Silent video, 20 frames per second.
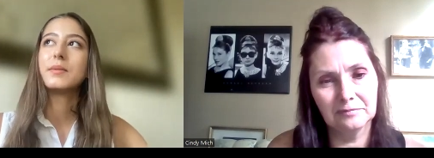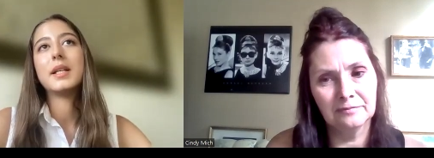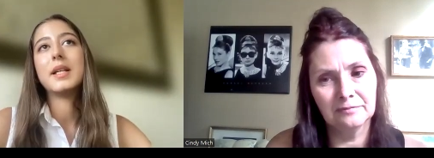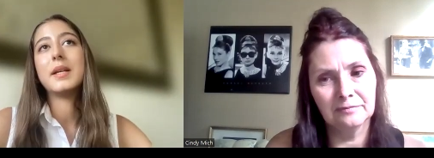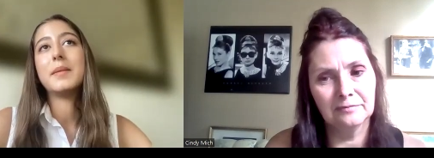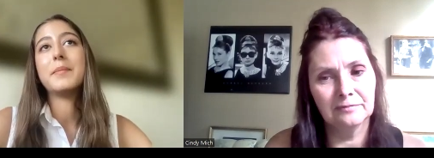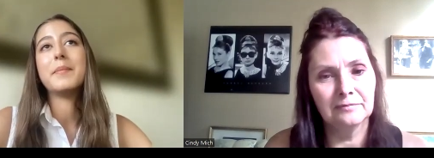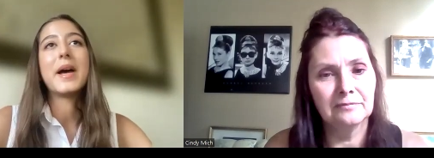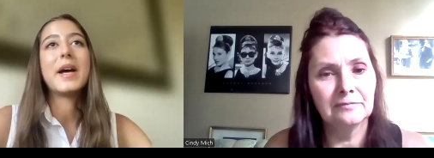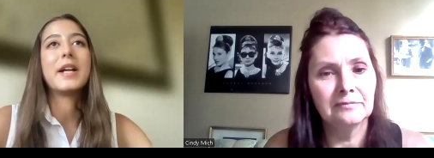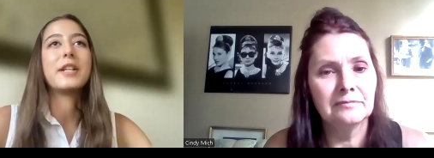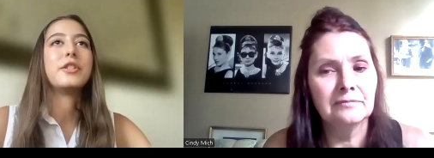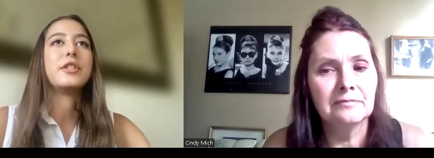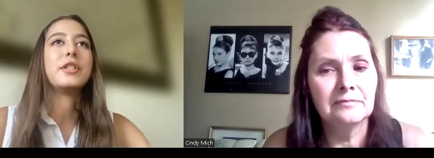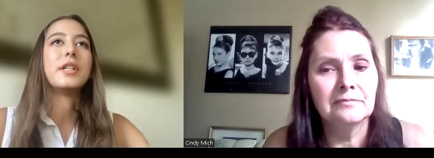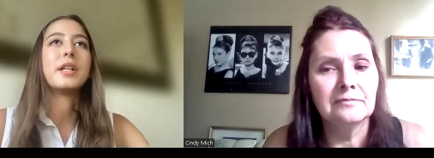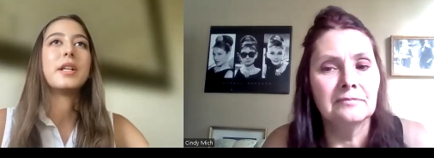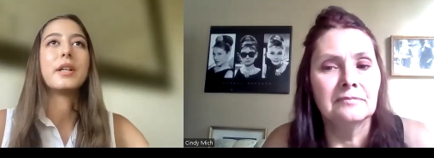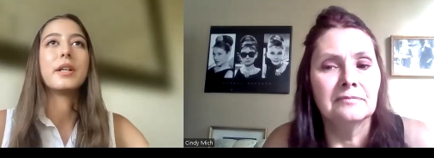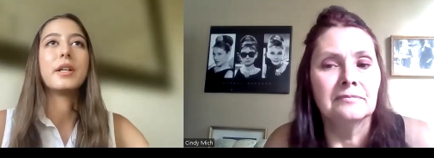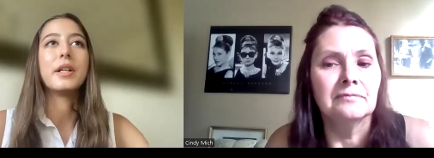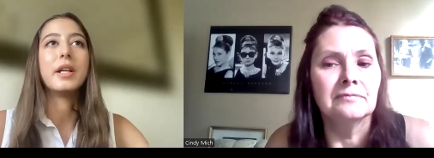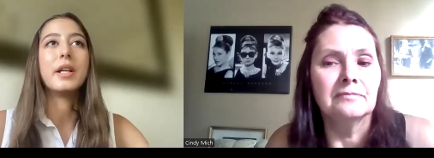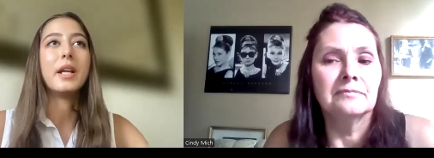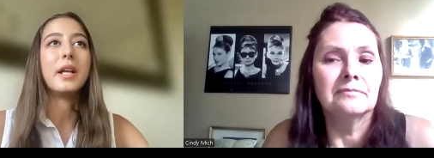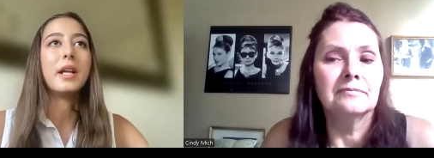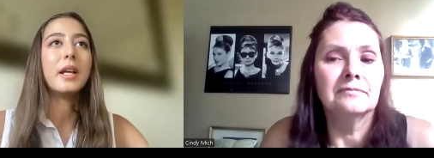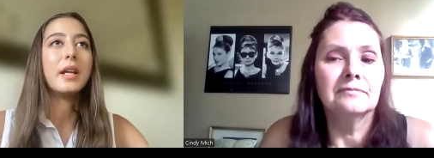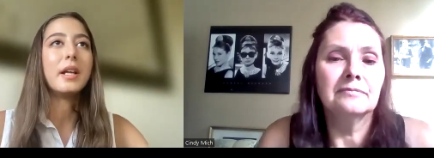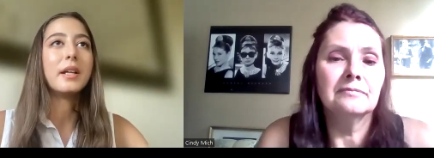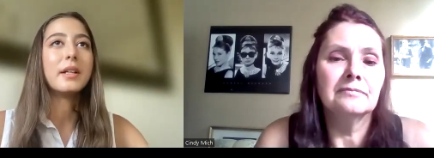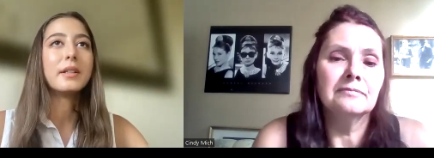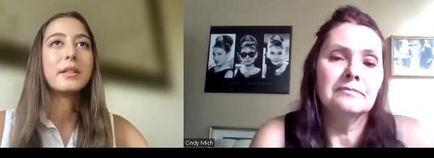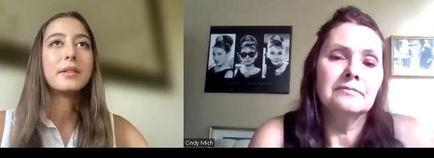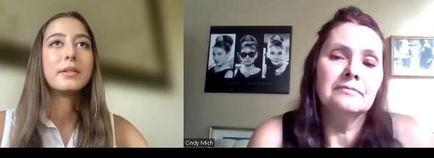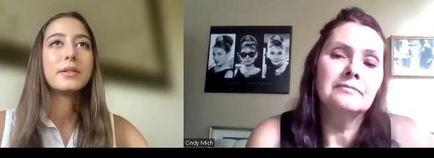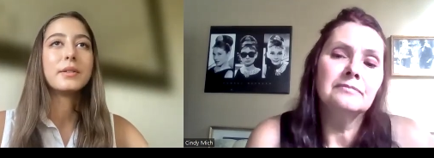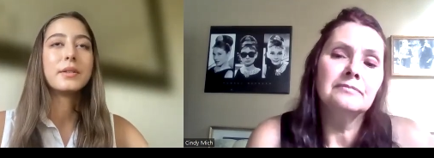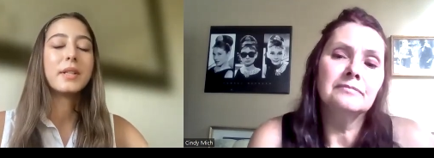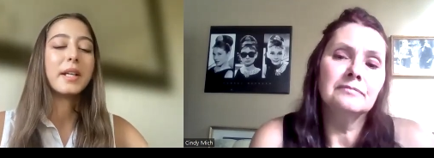Speaker 1: imaginary
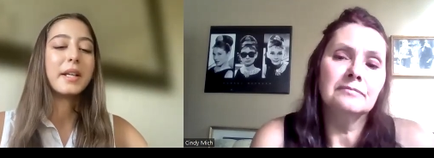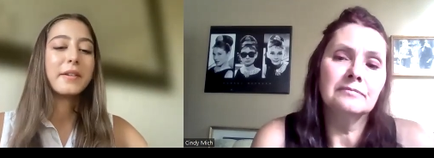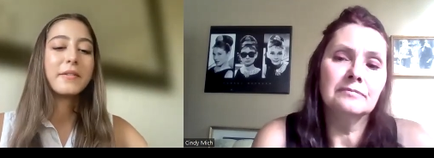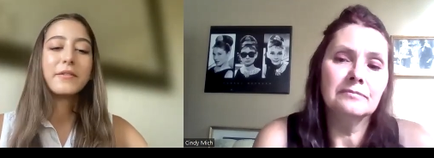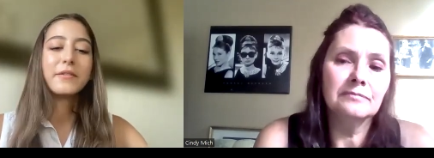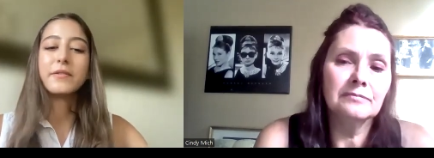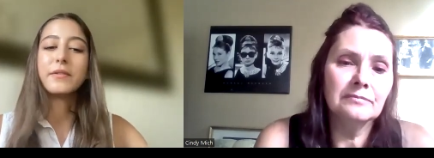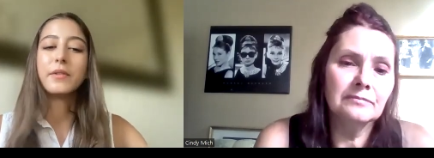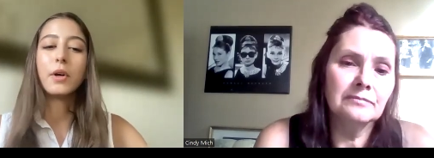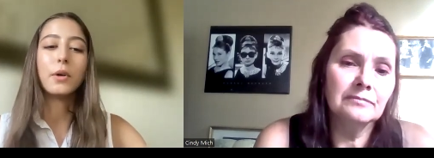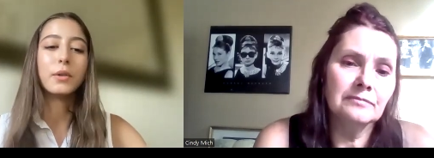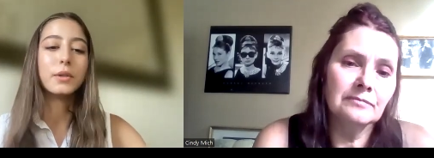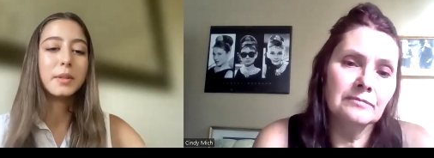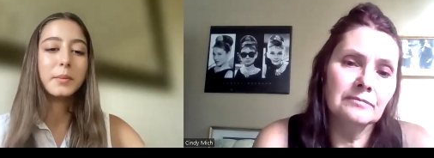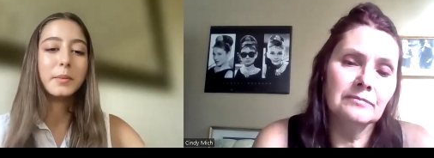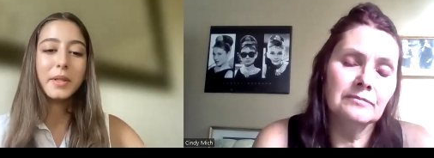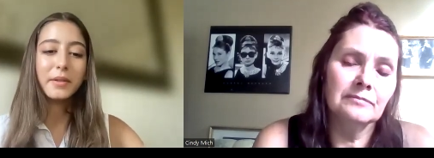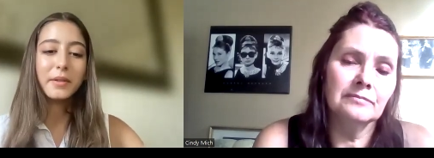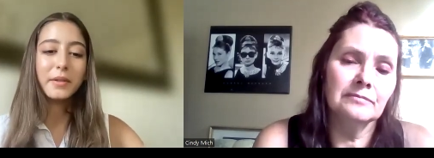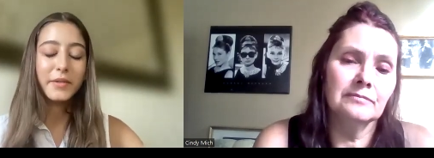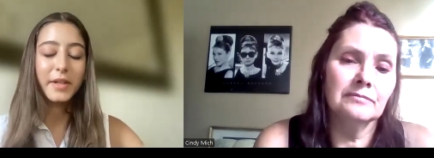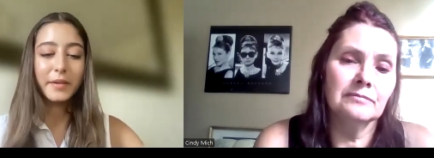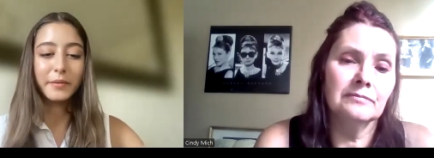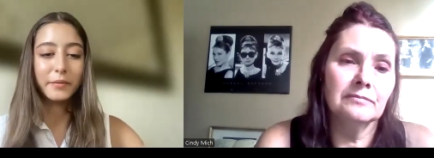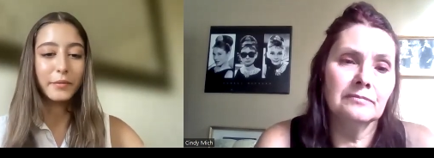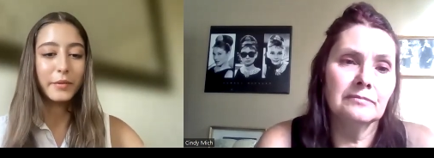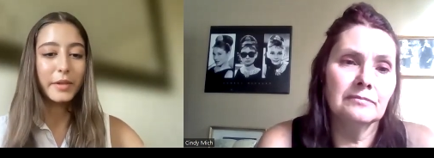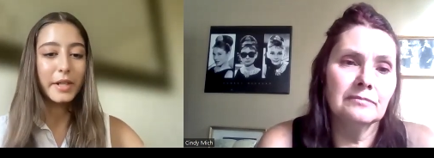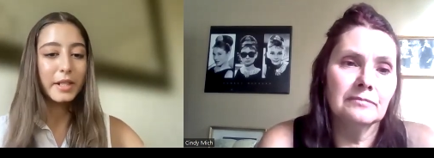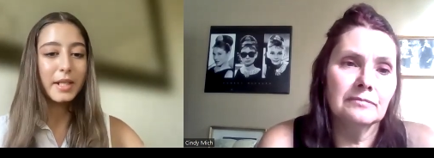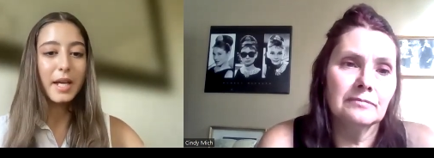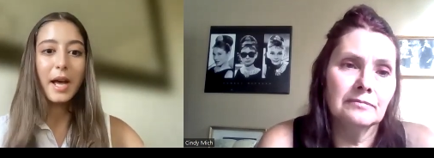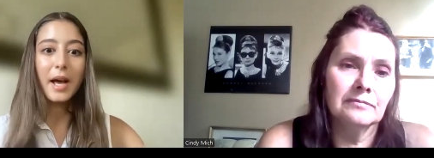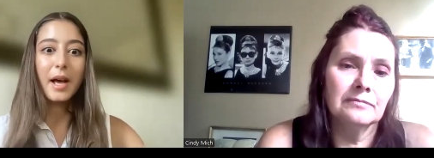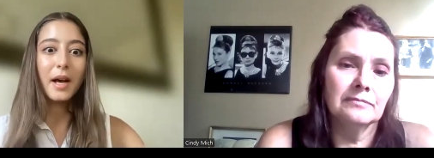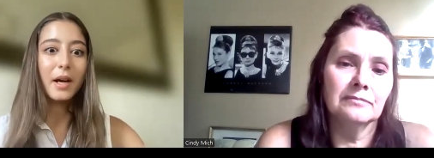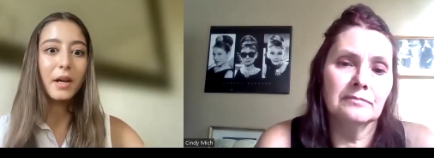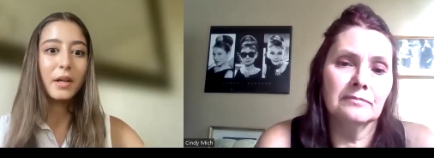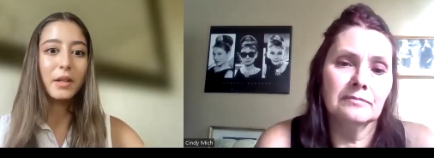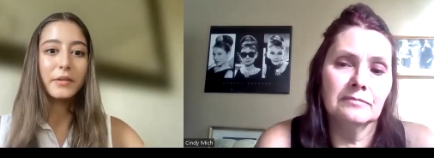like ultimate femme
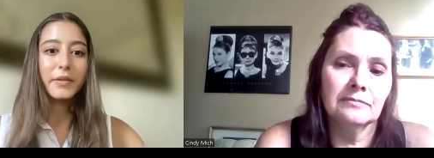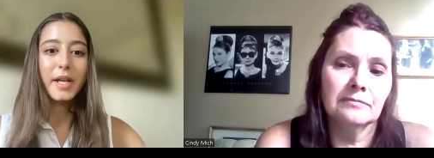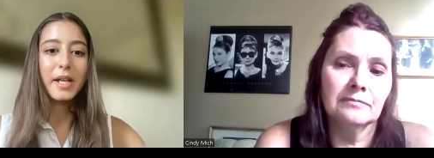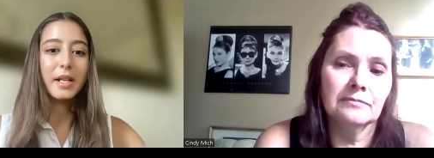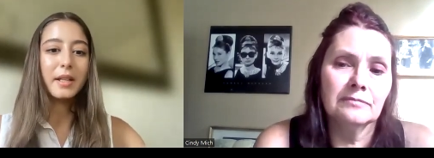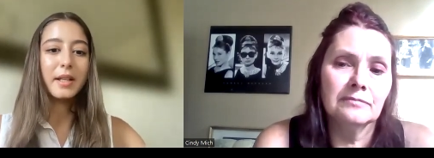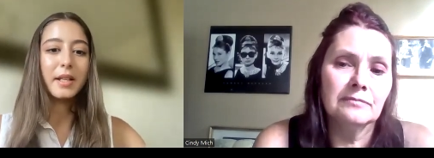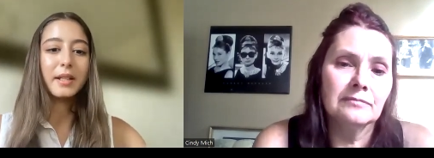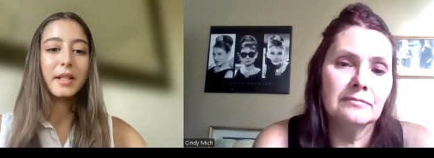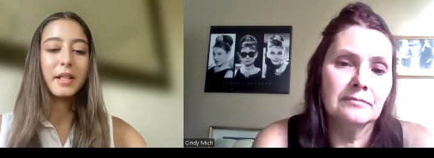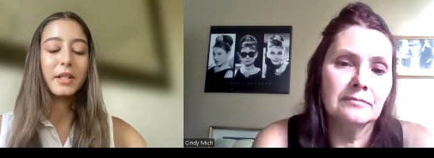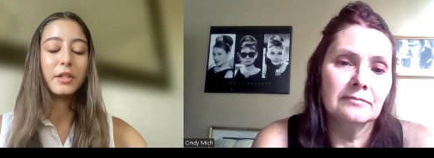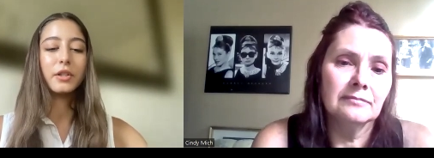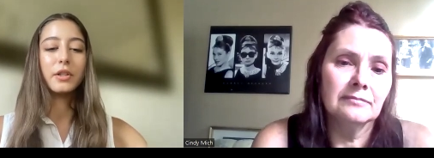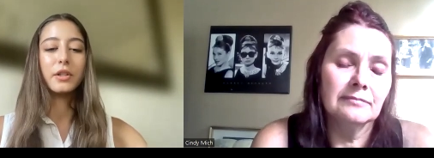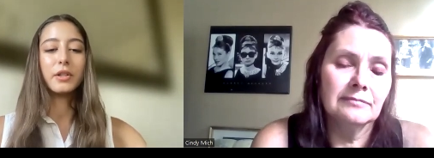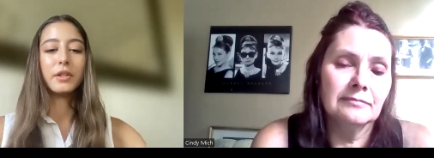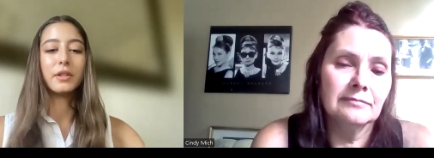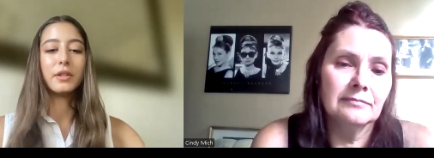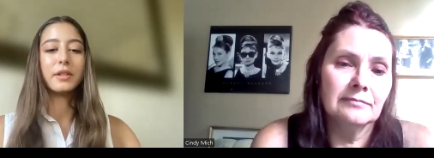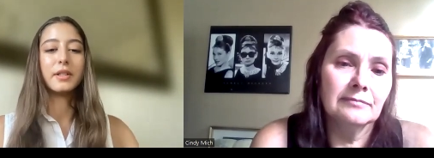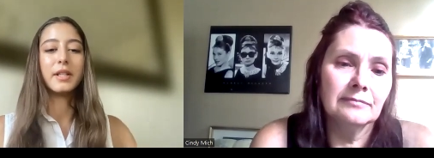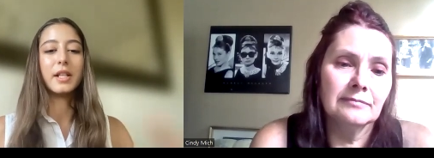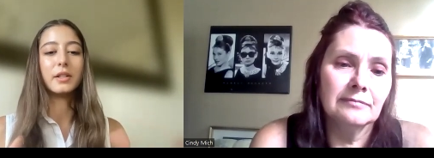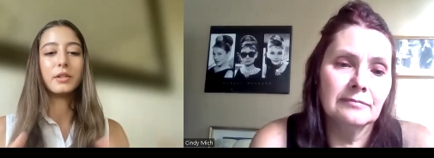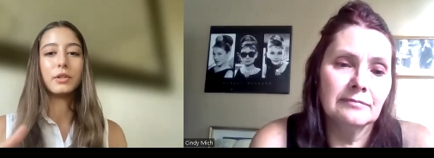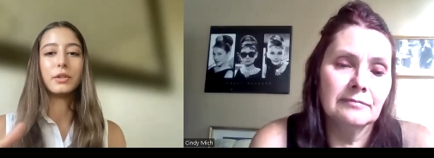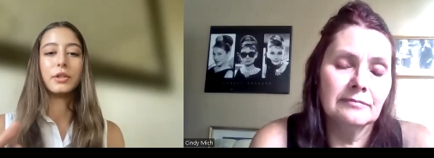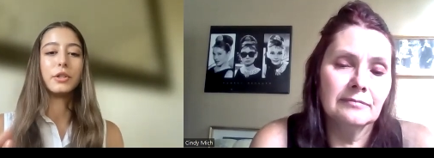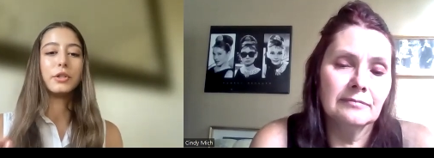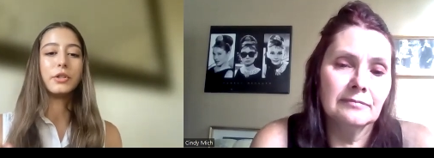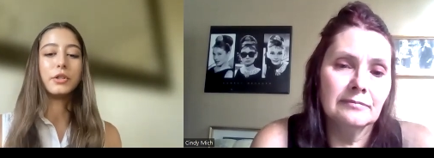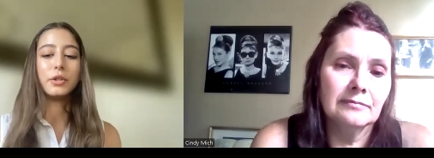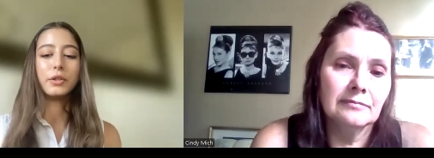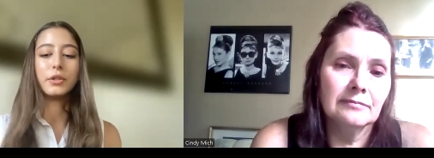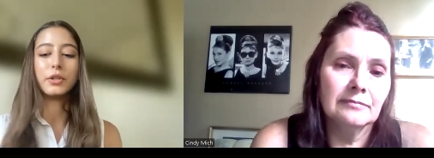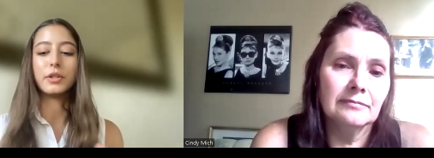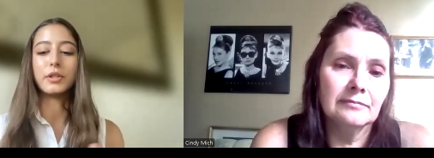fatale anything that that lures you